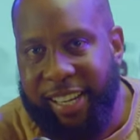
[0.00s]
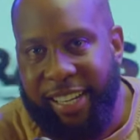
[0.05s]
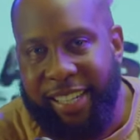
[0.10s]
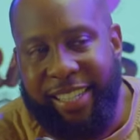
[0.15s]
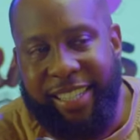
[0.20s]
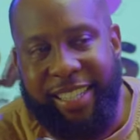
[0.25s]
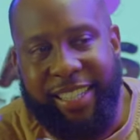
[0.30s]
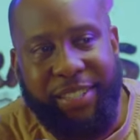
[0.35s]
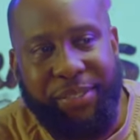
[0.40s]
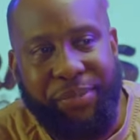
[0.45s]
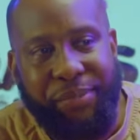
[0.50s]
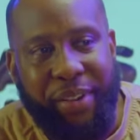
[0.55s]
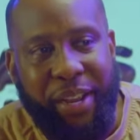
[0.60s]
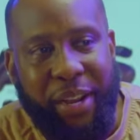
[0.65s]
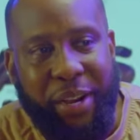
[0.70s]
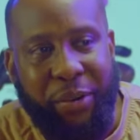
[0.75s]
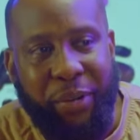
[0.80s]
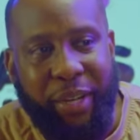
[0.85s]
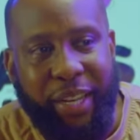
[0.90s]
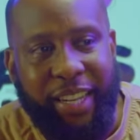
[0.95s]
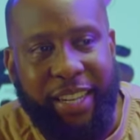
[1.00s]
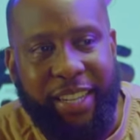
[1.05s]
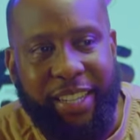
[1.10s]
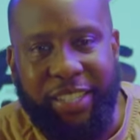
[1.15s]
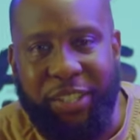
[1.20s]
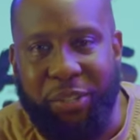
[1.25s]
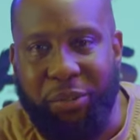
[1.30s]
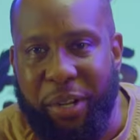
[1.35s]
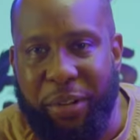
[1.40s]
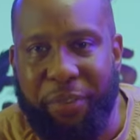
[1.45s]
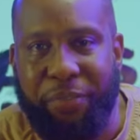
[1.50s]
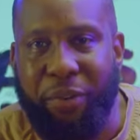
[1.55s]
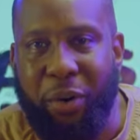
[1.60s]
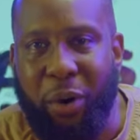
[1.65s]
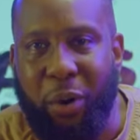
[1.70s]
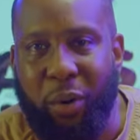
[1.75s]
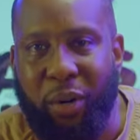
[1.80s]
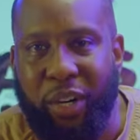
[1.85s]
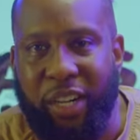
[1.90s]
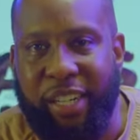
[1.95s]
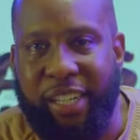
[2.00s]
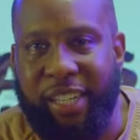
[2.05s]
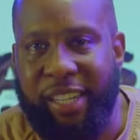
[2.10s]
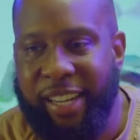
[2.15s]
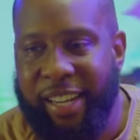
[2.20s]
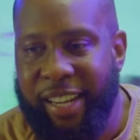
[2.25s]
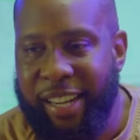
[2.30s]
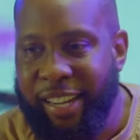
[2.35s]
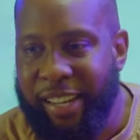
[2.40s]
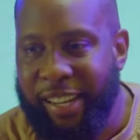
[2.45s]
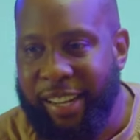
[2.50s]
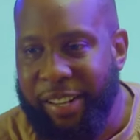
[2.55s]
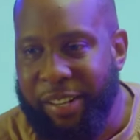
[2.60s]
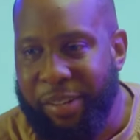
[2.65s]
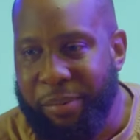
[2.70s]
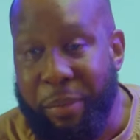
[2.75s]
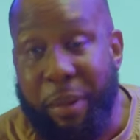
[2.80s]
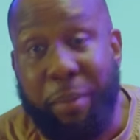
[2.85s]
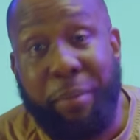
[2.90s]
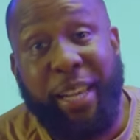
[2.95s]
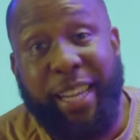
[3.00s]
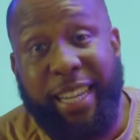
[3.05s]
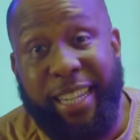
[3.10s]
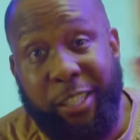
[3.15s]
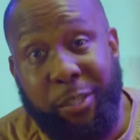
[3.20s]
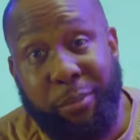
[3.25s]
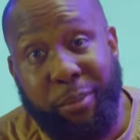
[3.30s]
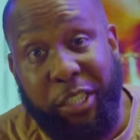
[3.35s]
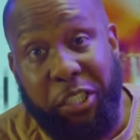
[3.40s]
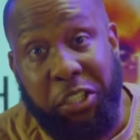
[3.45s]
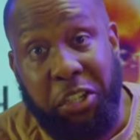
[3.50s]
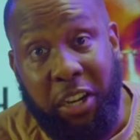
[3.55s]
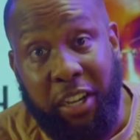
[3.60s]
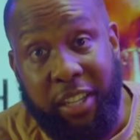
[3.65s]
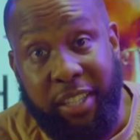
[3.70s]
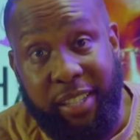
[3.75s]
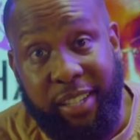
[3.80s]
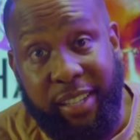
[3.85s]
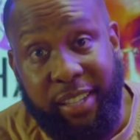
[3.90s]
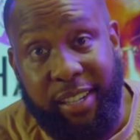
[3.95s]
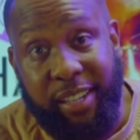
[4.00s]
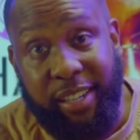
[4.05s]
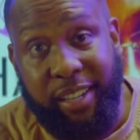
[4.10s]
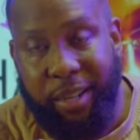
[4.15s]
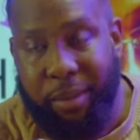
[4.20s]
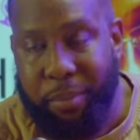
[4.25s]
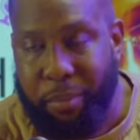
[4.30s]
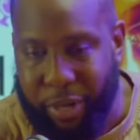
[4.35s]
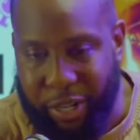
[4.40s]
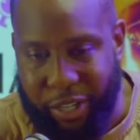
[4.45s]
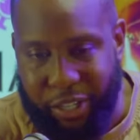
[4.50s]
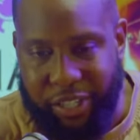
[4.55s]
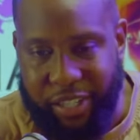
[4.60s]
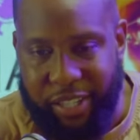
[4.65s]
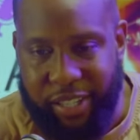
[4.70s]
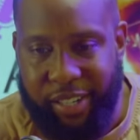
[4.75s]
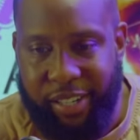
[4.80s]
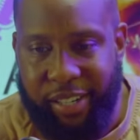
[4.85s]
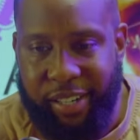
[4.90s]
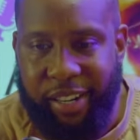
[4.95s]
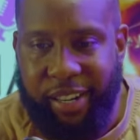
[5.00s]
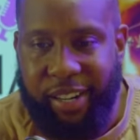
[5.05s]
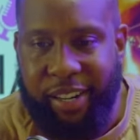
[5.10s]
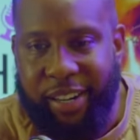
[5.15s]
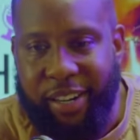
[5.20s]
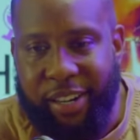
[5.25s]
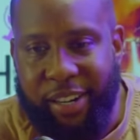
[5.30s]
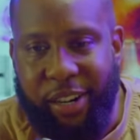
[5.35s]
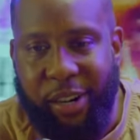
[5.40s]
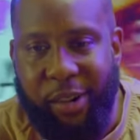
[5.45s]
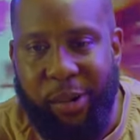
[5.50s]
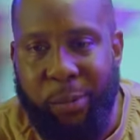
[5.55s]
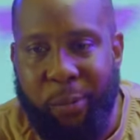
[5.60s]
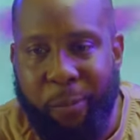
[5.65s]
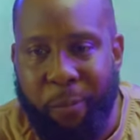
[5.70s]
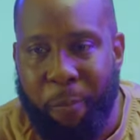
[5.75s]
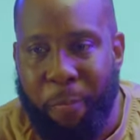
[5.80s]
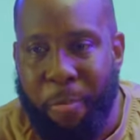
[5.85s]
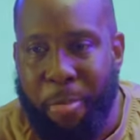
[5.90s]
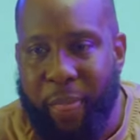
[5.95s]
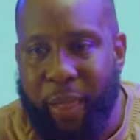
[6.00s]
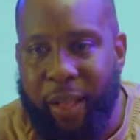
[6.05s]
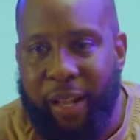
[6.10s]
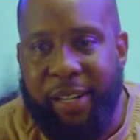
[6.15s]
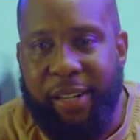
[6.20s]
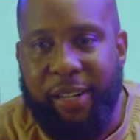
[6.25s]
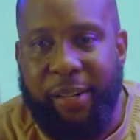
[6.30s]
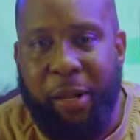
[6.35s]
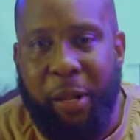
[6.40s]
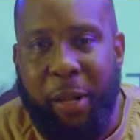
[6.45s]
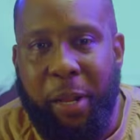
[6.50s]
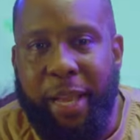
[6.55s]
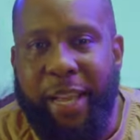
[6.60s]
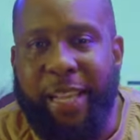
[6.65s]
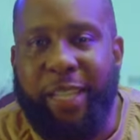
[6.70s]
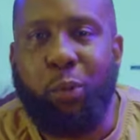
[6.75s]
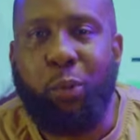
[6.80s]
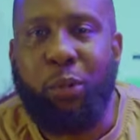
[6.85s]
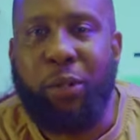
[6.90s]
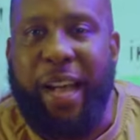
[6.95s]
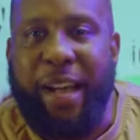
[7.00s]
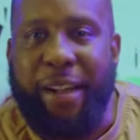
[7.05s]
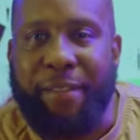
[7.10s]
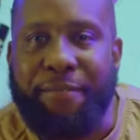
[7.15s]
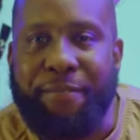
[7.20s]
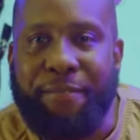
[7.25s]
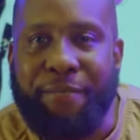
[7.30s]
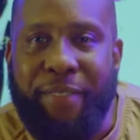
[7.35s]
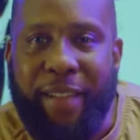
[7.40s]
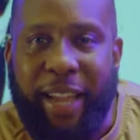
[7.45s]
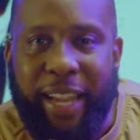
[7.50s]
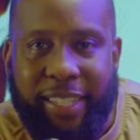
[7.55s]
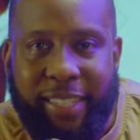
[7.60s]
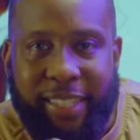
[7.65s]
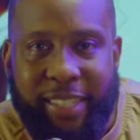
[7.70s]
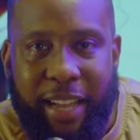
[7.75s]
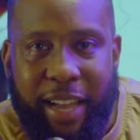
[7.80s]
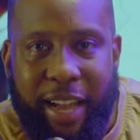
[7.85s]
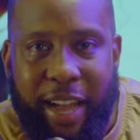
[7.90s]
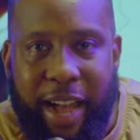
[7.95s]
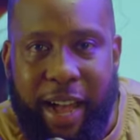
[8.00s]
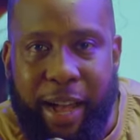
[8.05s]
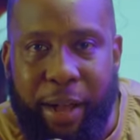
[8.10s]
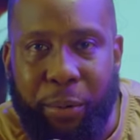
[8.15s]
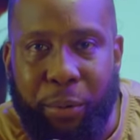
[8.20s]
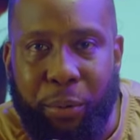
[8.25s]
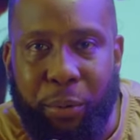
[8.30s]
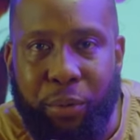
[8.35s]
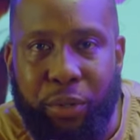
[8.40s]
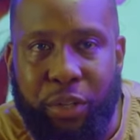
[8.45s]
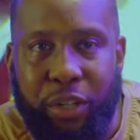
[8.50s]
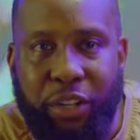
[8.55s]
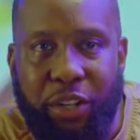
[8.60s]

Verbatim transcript: this very straightforward maybe a little bit toxic person you know it will affect how